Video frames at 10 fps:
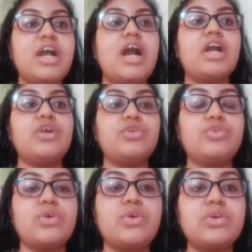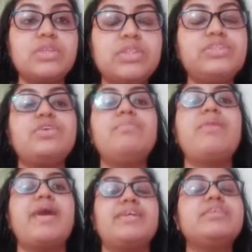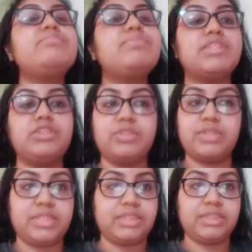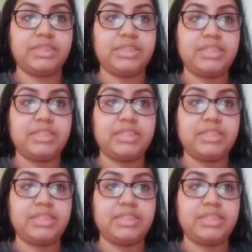across your buyer personas.